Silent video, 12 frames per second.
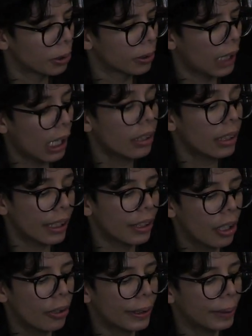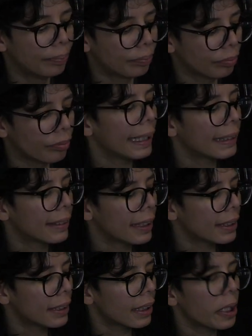Now that I know it, it
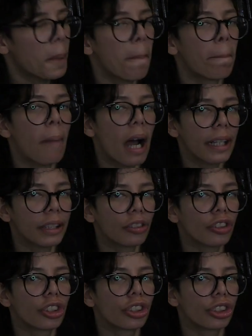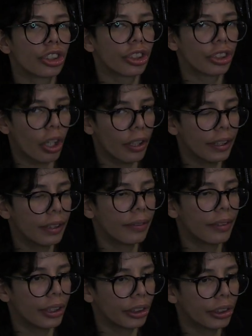tastes like a mild salt and
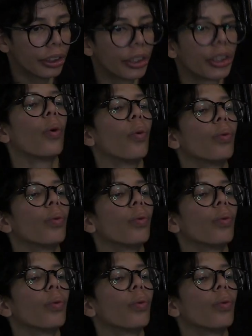vinegar